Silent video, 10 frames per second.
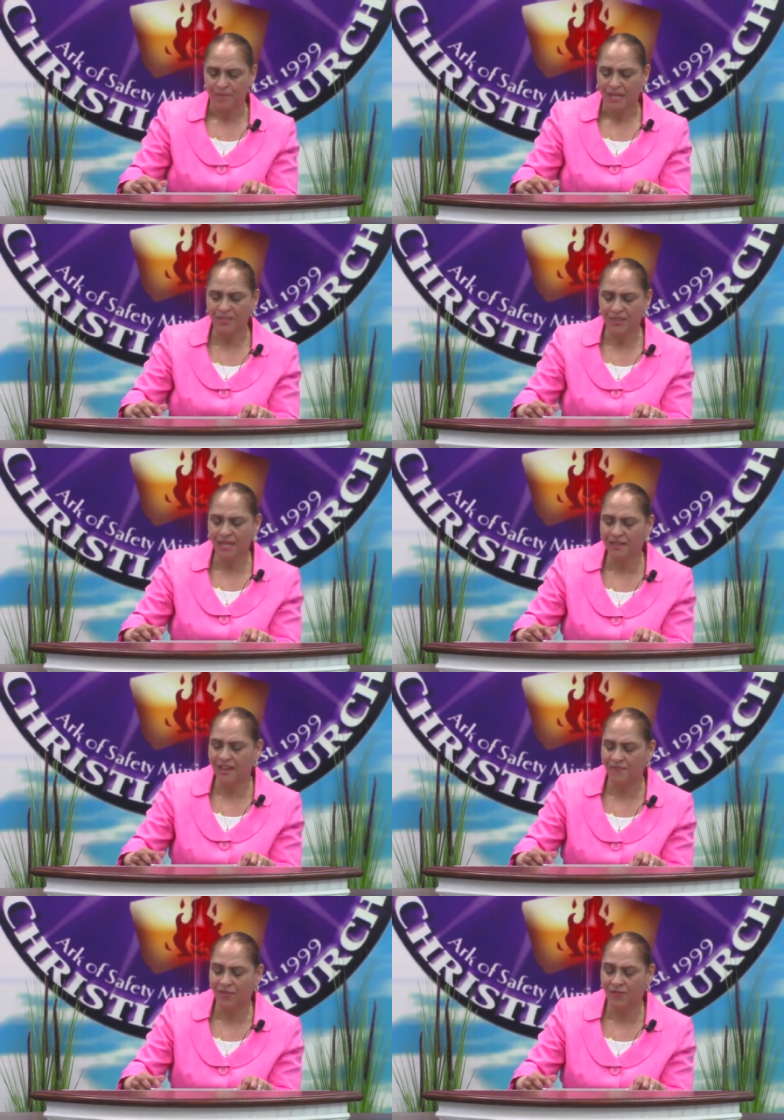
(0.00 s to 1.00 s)
In the
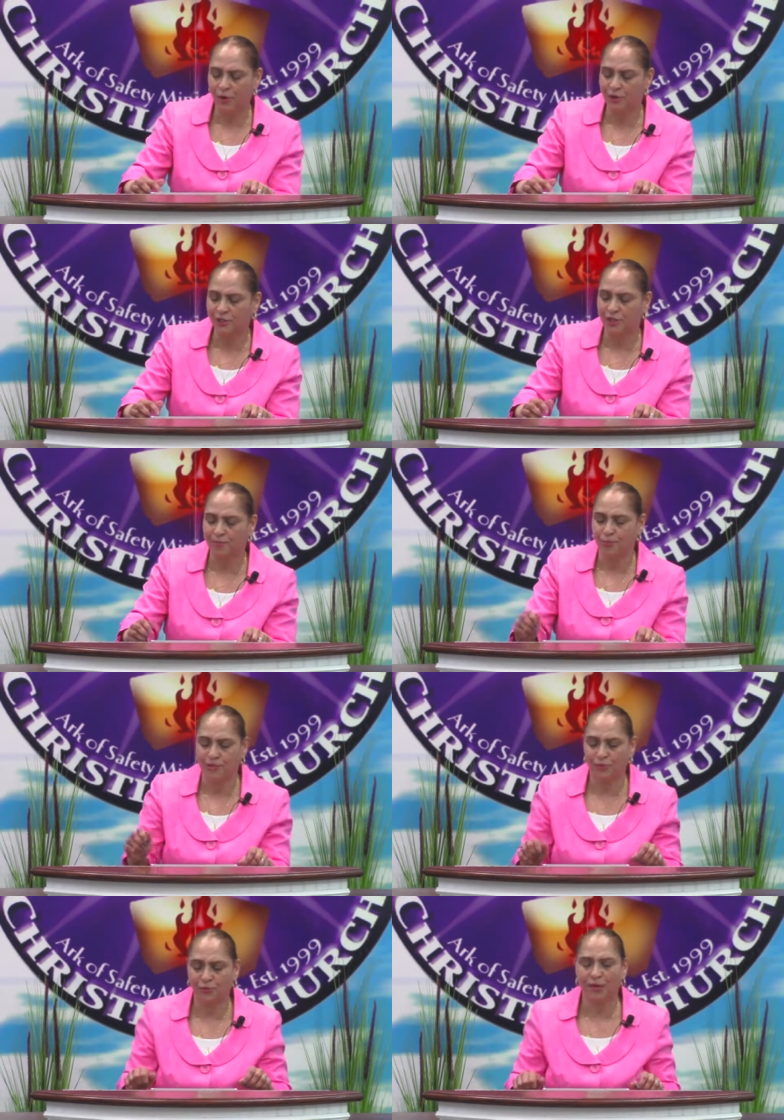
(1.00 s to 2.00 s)
11th verse, the
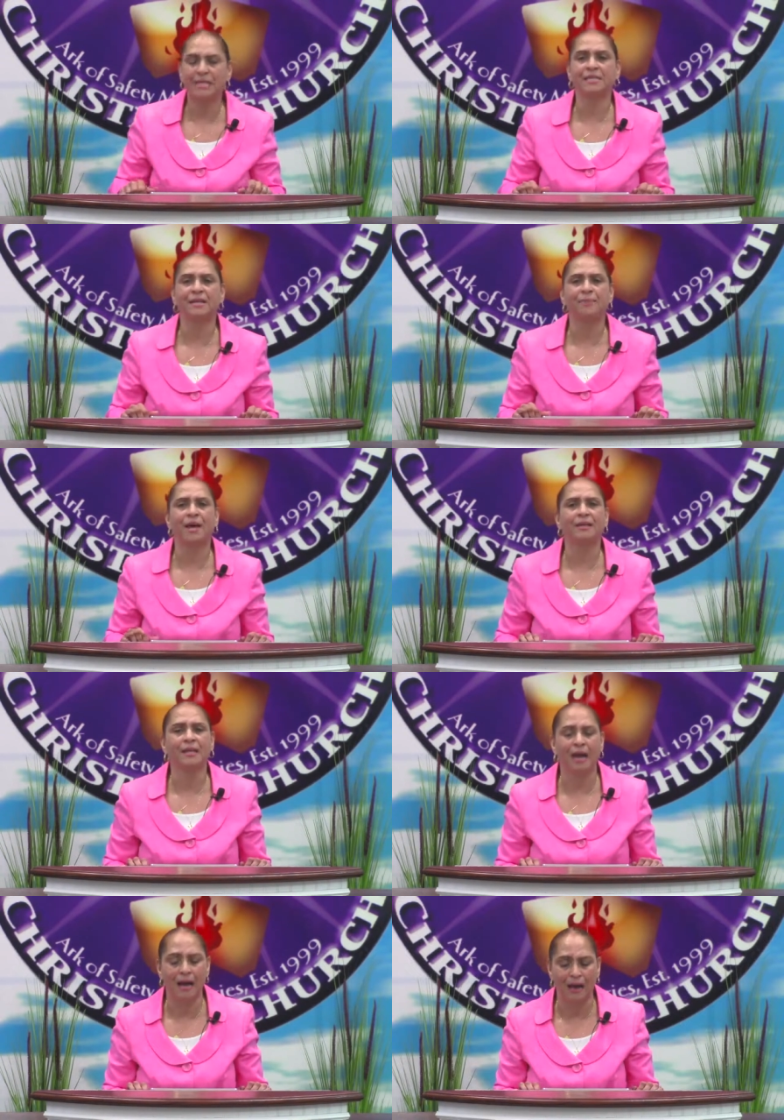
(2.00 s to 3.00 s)
preacher writes about
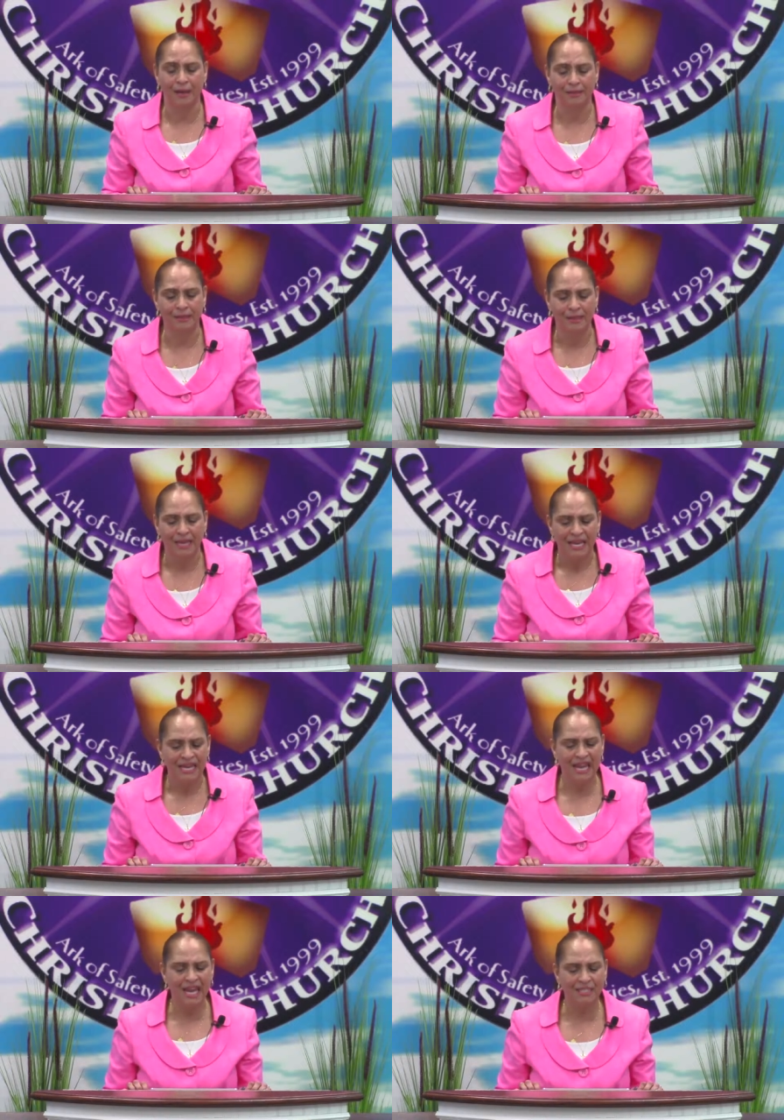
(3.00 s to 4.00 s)
God.
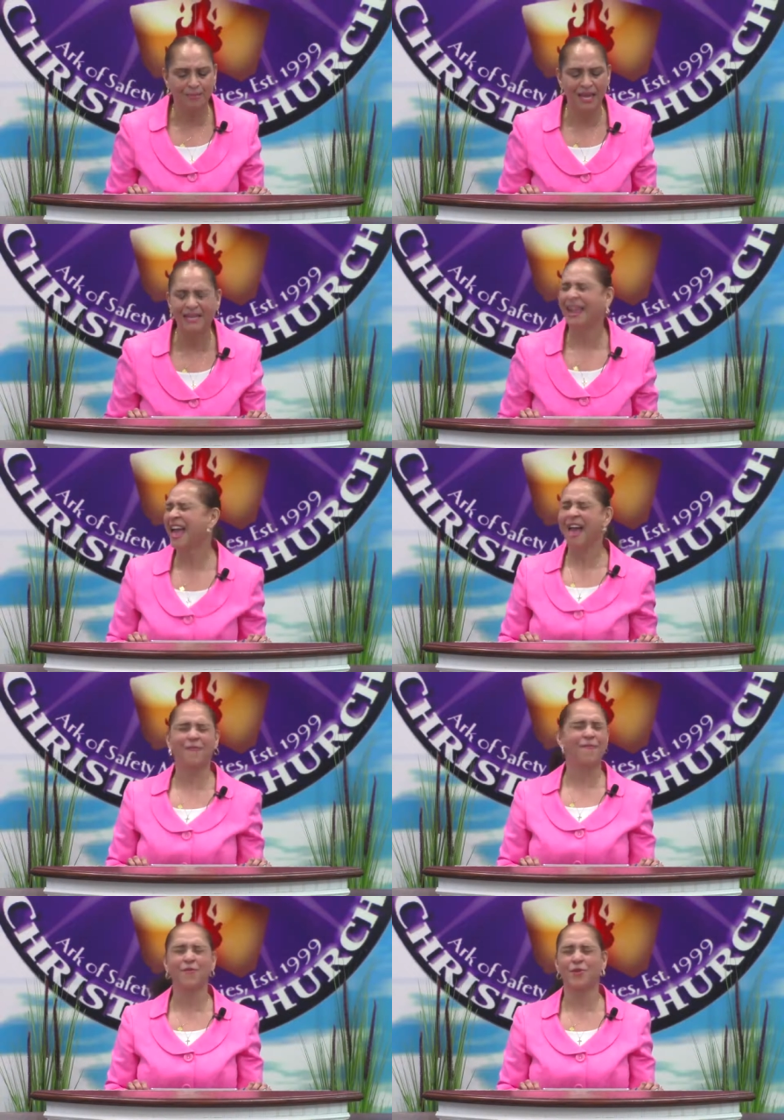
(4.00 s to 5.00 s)
He has made
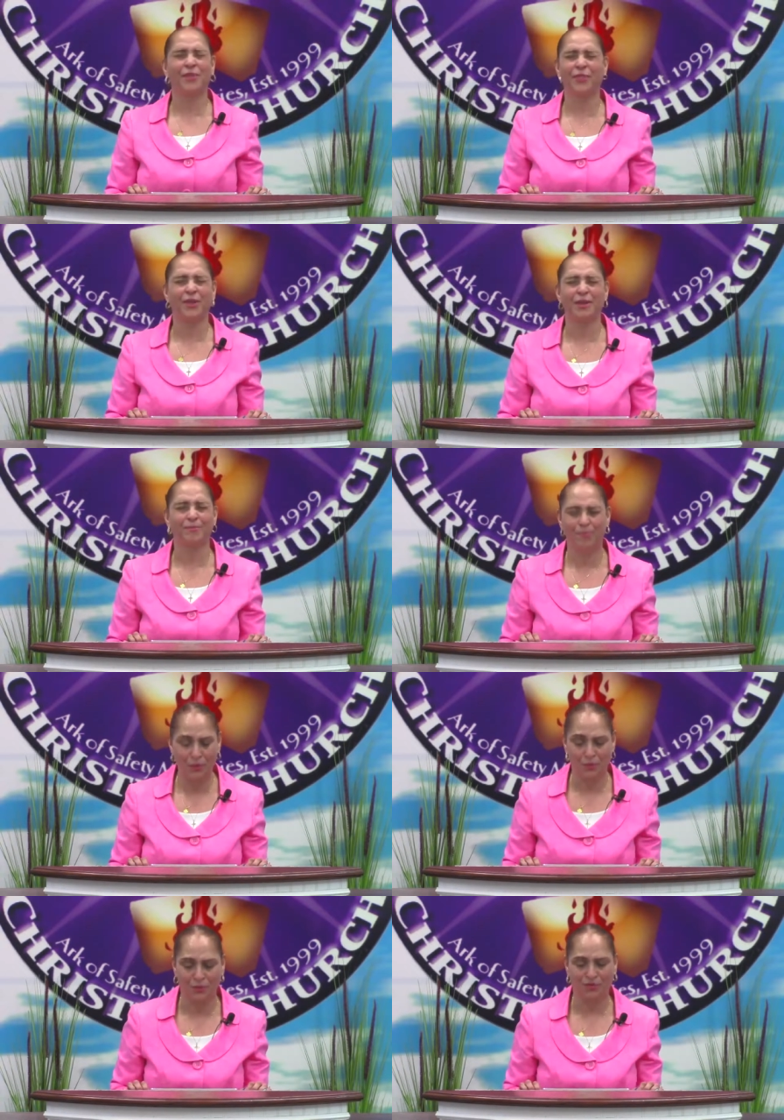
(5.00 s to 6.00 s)
everything
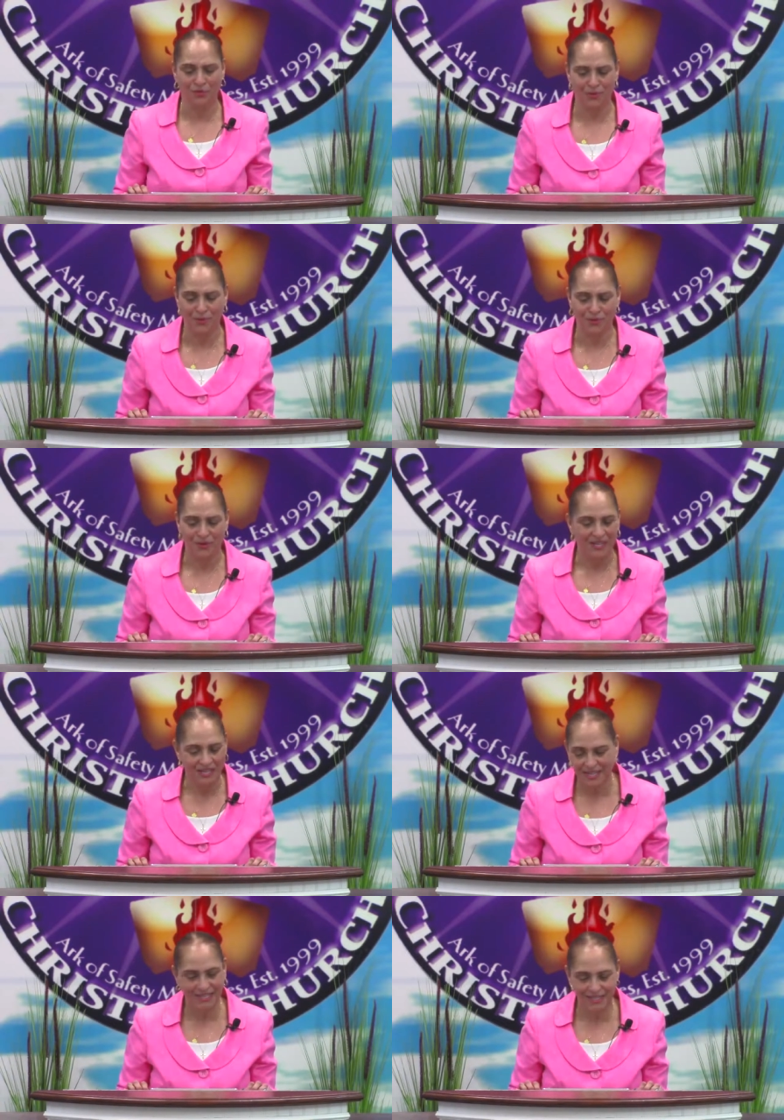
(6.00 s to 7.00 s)
beautiful
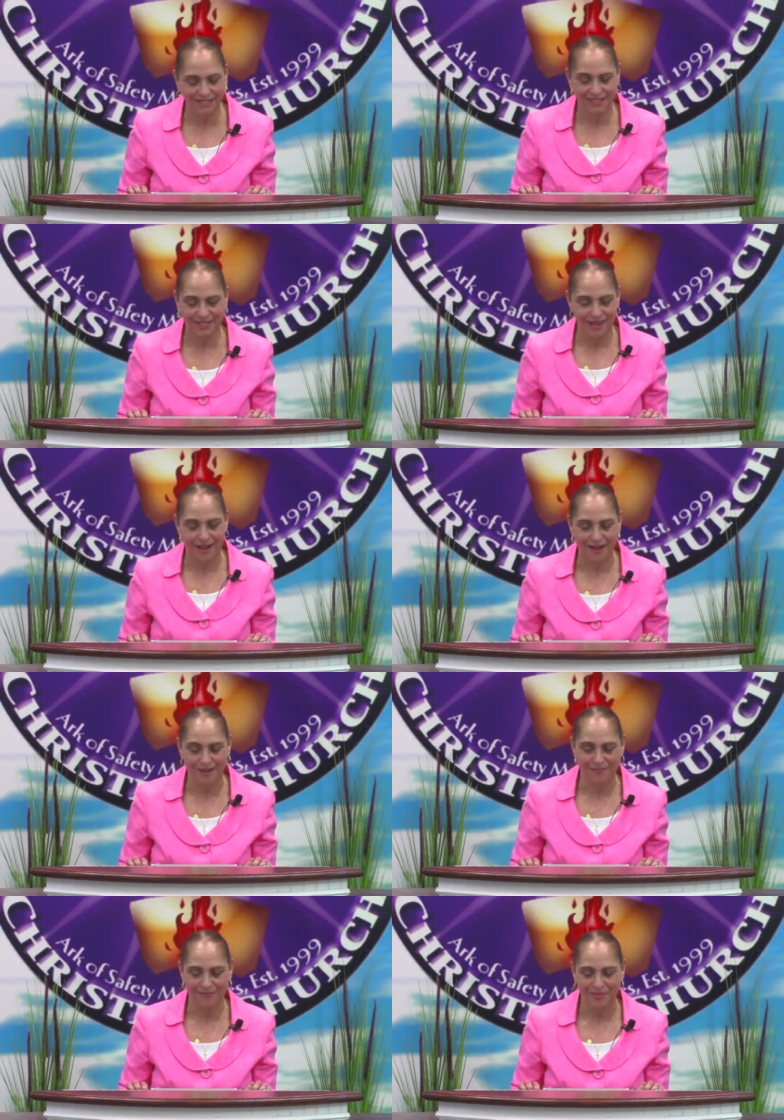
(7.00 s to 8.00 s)
in its
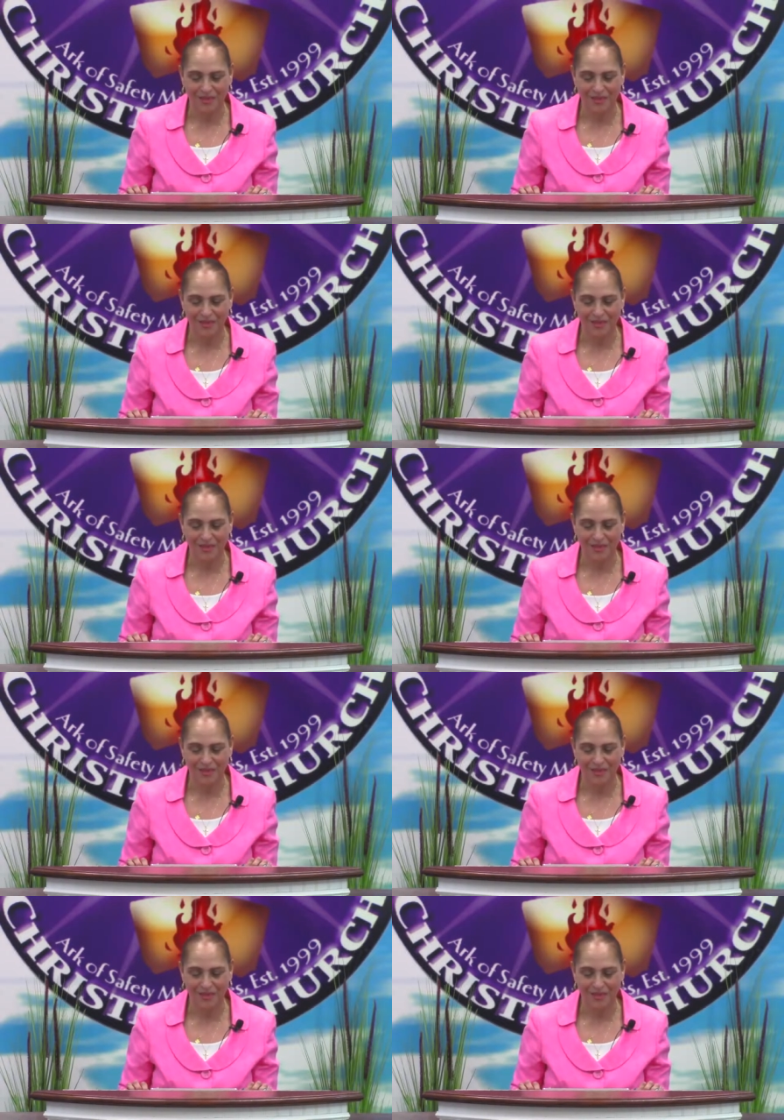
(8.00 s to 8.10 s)
time.